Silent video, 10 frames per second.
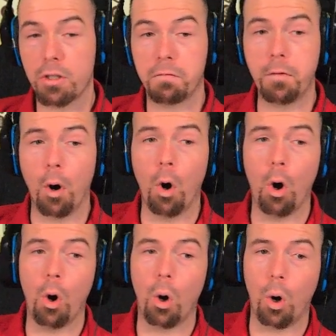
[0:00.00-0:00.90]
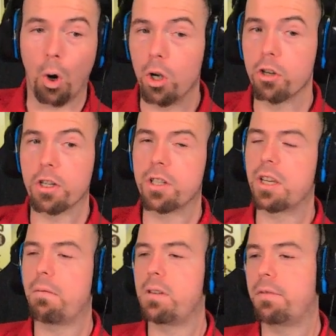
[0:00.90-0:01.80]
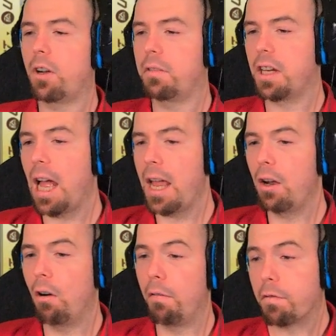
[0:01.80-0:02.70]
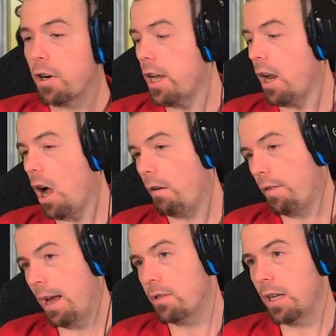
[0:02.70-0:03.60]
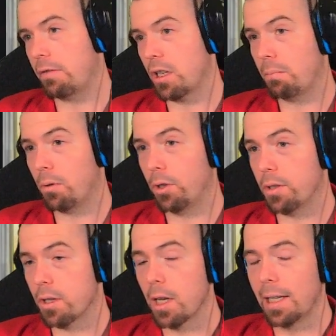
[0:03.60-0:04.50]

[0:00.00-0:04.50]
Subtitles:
It's 475k or 3,500 FC points.